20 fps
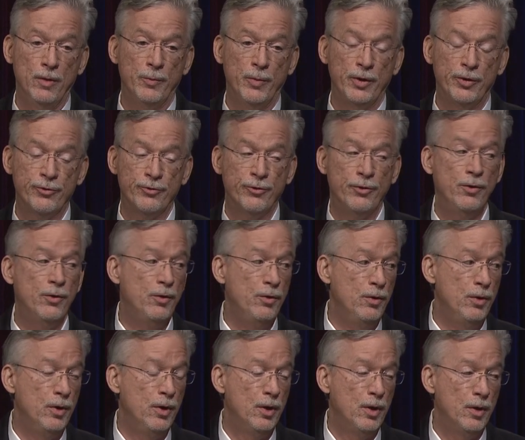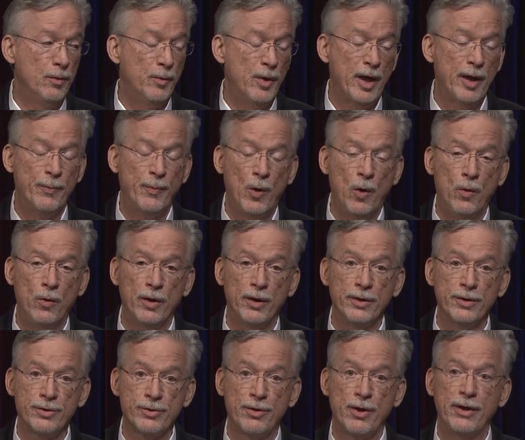But Drew, my
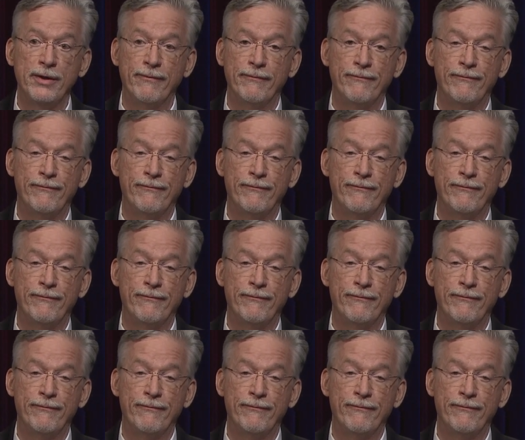opponent, is trying to